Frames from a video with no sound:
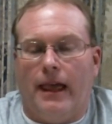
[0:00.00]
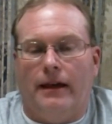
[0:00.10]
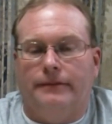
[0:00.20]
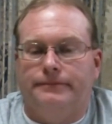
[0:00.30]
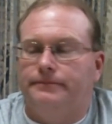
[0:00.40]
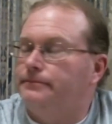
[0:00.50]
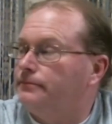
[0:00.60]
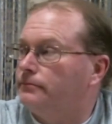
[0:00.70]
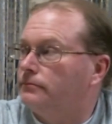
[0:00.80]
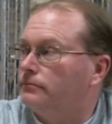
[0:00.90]

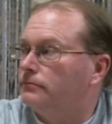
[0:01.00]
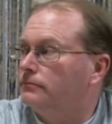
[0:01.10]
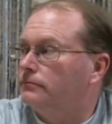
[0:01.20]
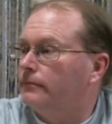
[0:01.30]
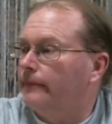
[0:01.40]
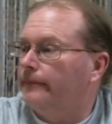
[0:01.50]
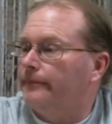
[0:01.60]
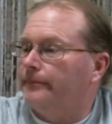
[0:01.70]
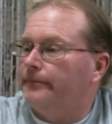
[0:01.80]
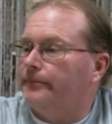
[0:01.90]

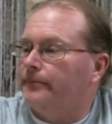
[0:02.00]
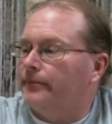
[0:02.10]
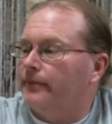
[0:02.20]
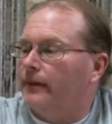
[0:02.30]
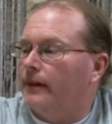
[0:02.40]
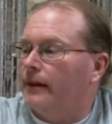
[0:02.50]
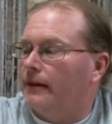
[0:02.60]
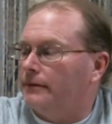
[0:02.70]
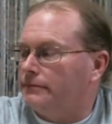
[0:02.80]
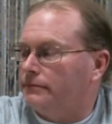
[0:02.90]

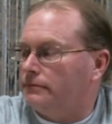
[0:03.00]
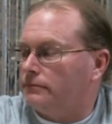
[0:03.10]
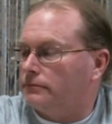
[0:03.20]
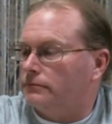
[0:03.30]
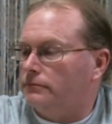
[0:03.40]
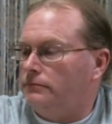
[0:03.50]
This person isn't speaking.